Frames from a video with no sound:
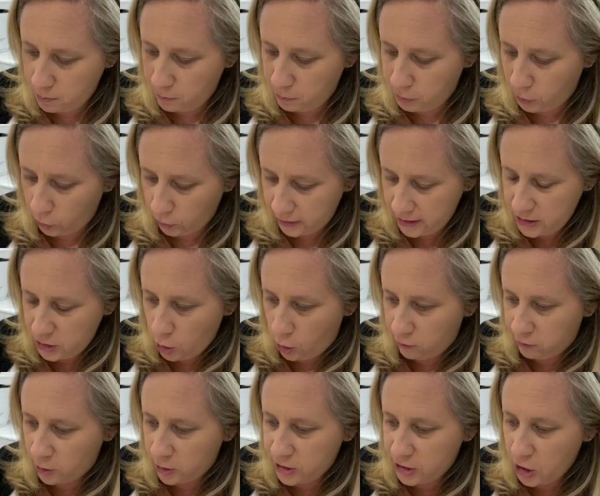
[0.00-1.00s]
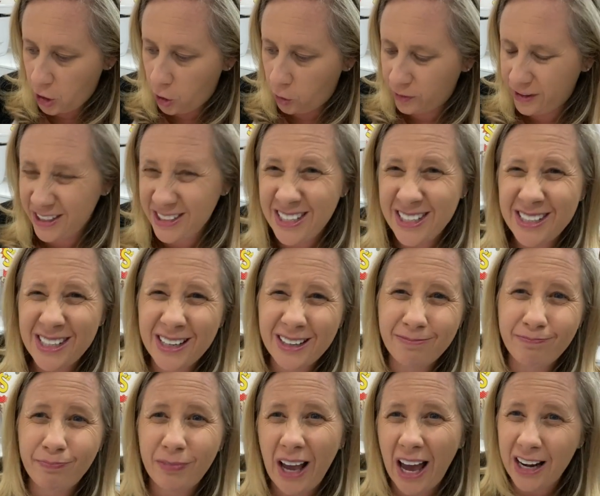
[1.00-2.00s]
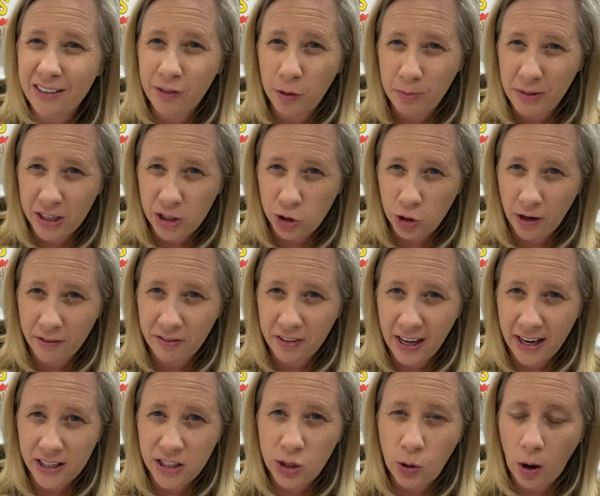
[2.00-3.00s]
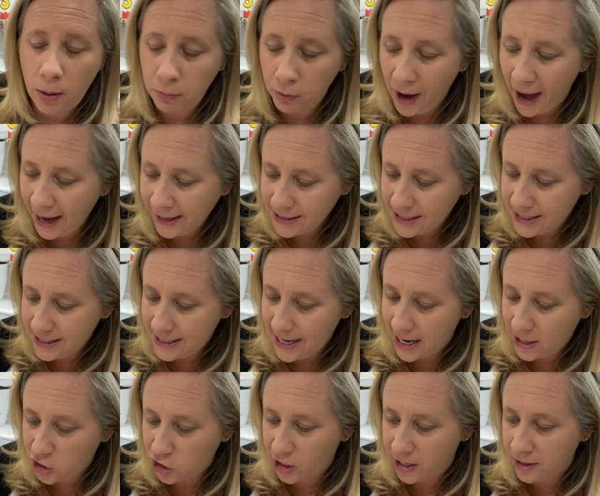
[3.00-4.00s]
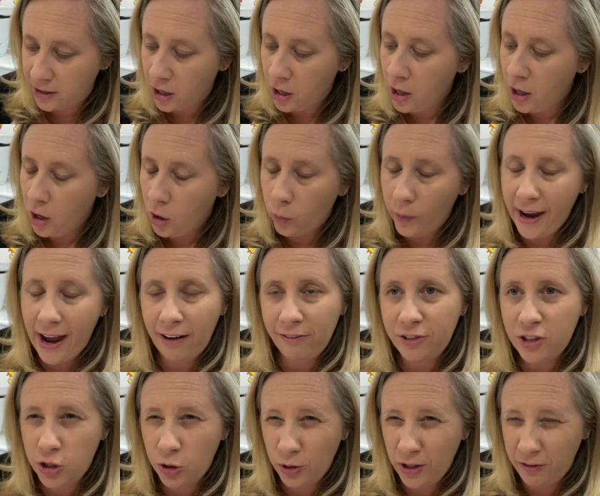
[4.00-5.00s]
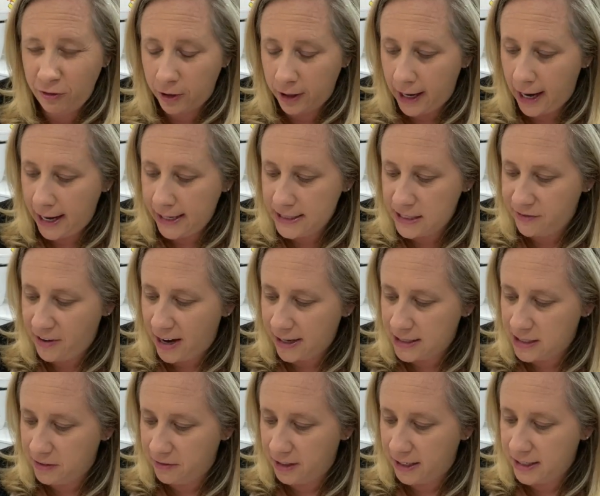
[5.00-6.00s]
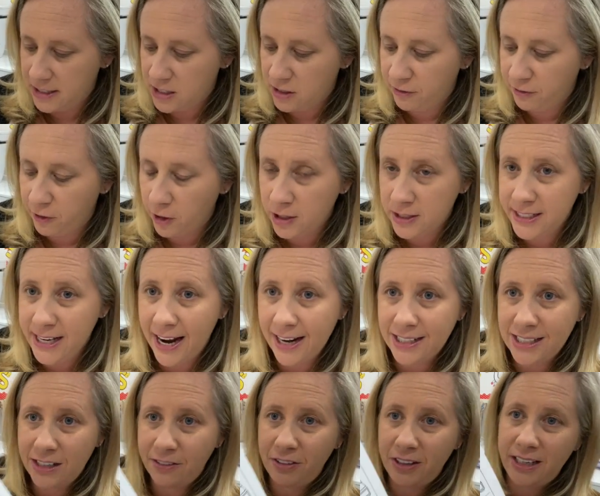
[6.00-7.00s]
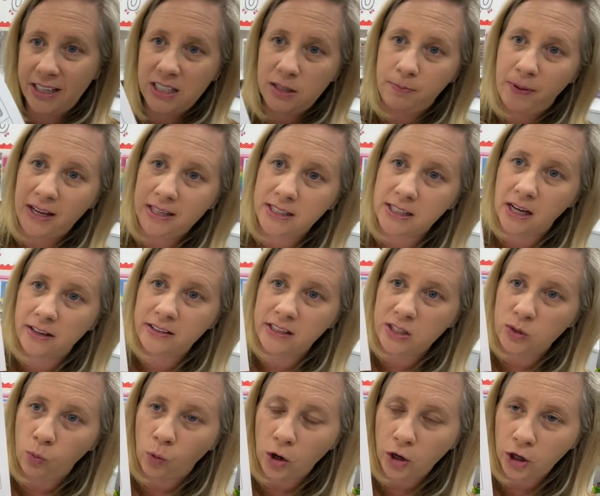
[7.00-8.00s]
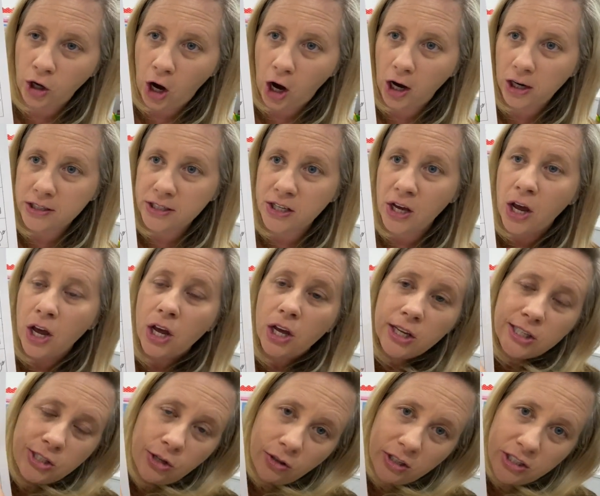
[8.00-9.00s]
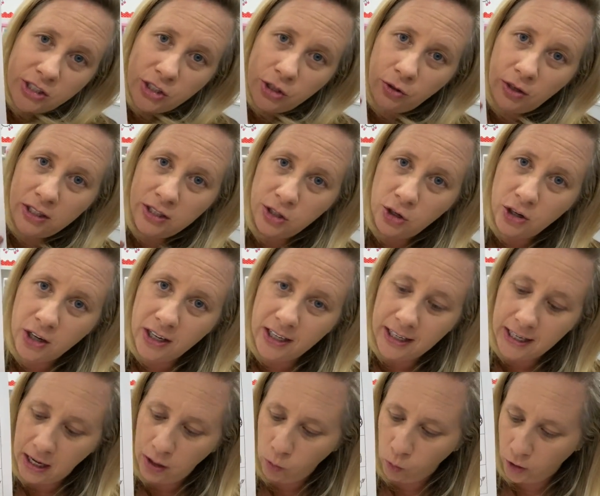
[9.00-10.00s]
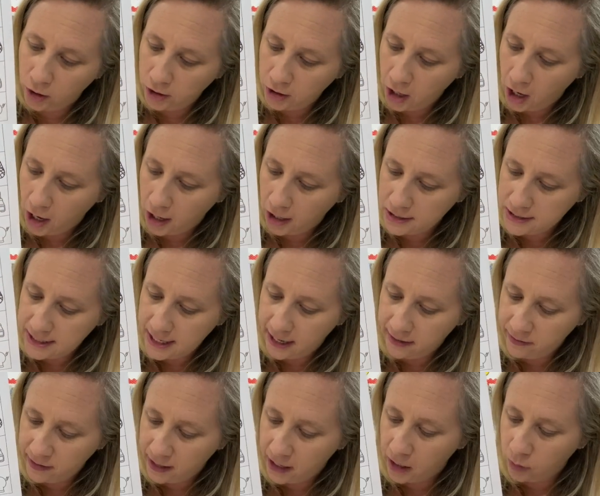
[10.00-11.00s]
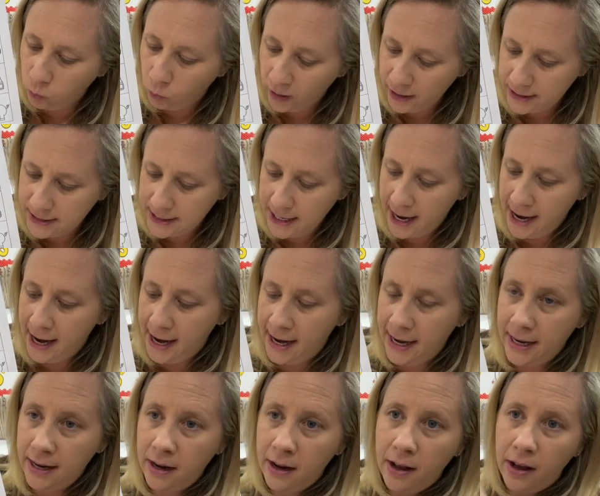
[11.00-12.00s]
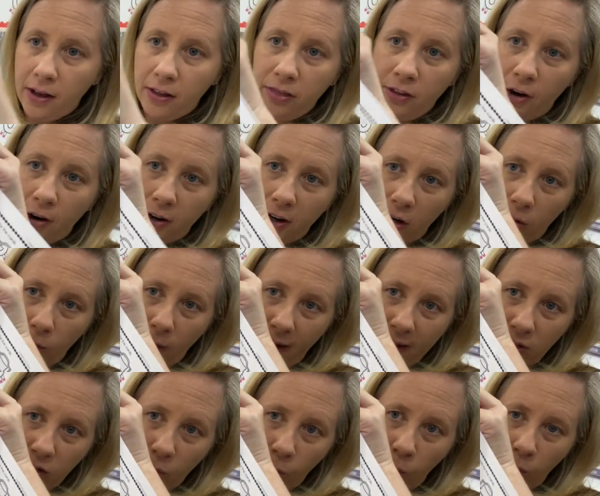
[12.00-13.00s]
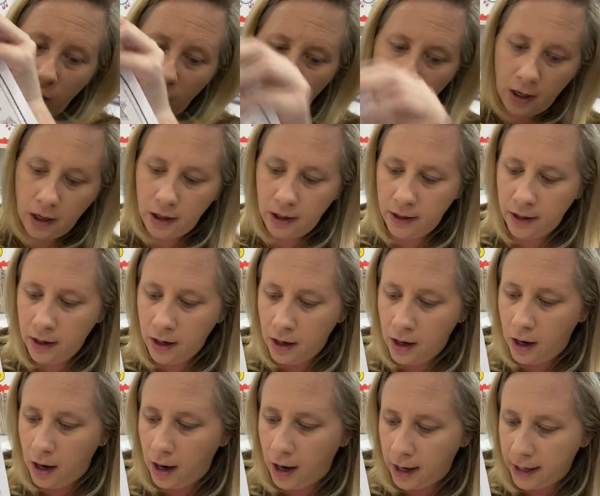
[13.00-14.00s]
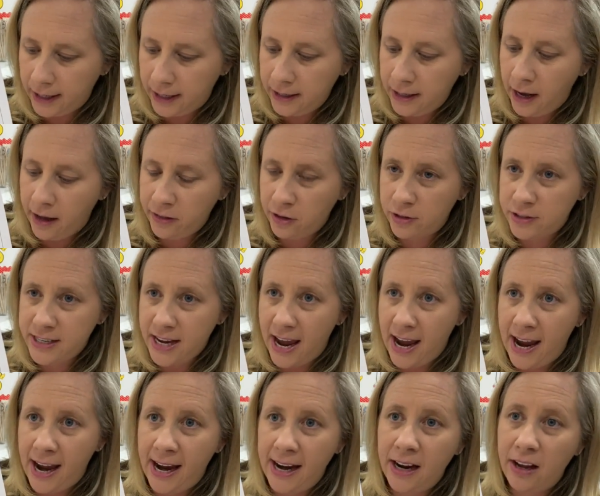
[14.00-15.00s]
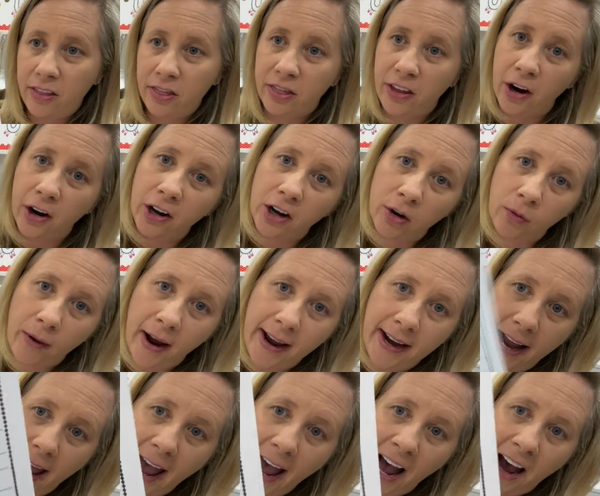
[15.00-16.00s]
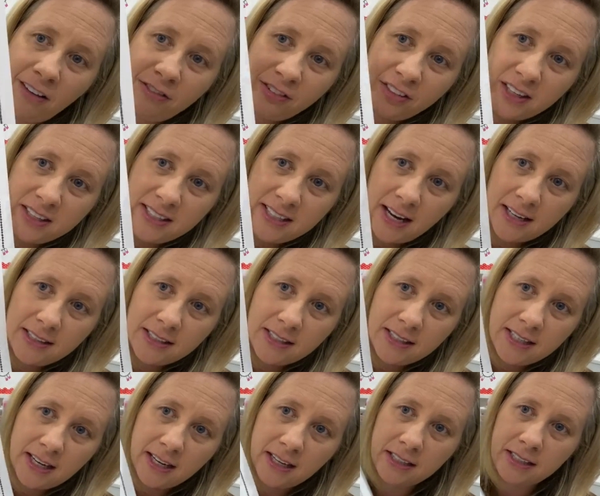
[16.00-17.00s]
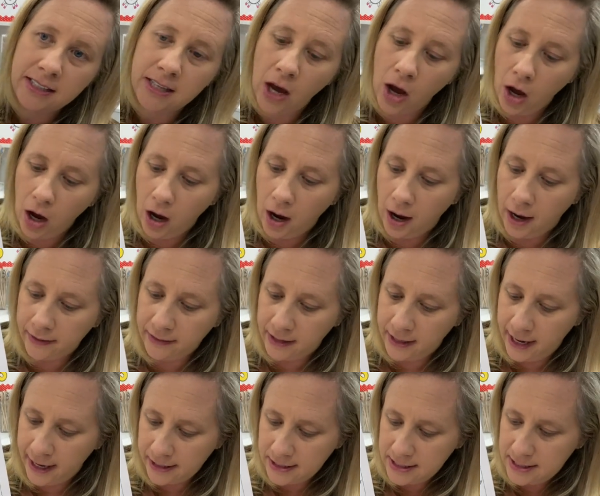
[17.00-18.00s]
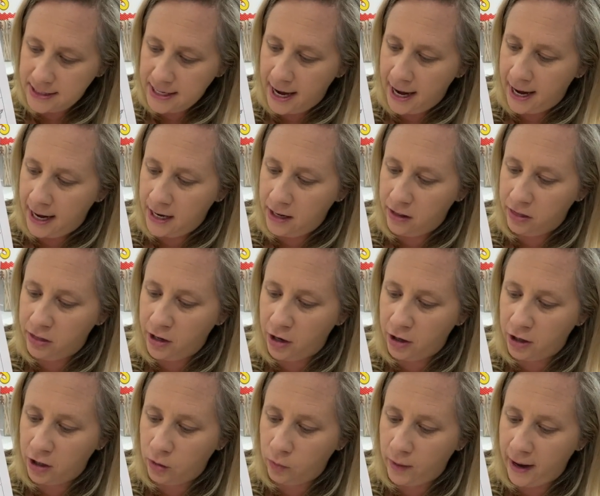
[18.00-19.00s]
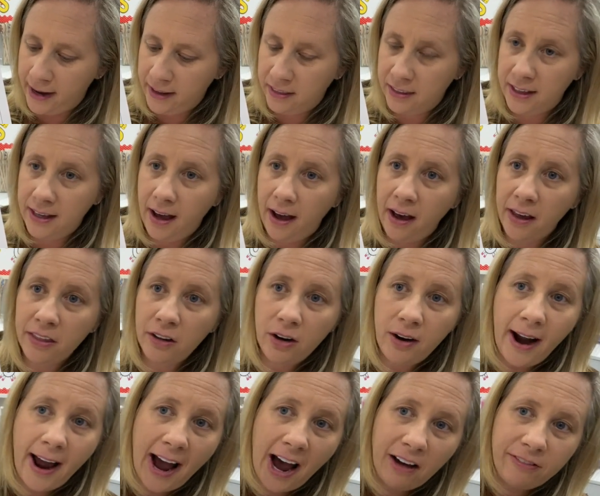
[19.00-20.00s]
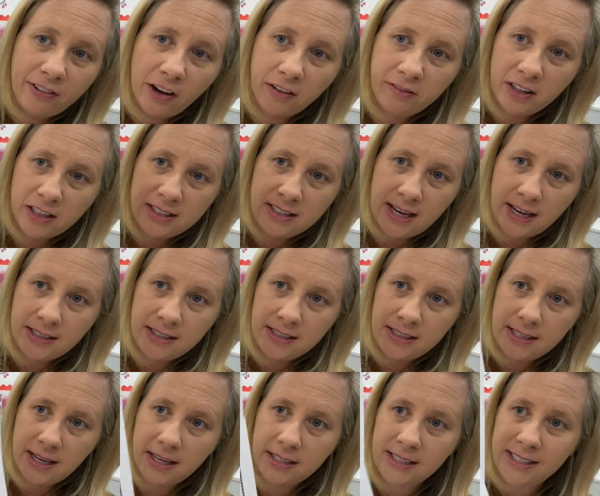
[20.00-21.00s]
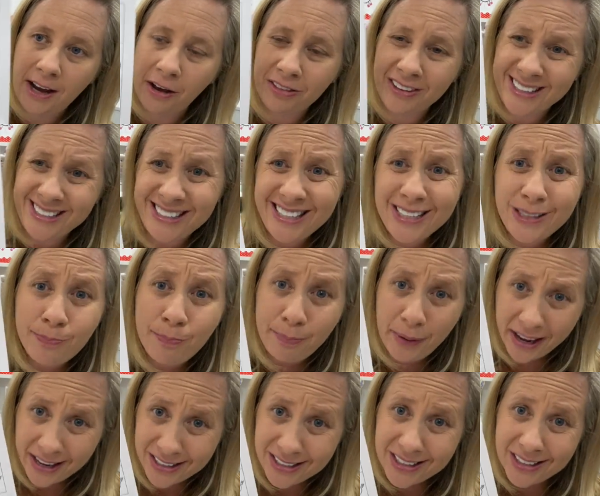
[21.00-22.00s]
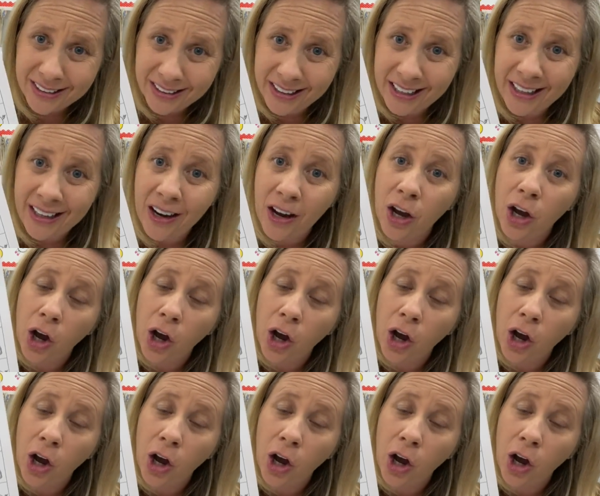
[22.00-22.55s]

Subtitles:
pull this over. So this is a kind of a mixture of things. So our practice section, we have two different kinds of activities. The first activity is based on these word cards. So the students are going to get word cards, and then on one day, they're going to write the word. On another day, they're going to write half the sentences. On the next day, they're going to write the other half of the sentences. Now, this is basically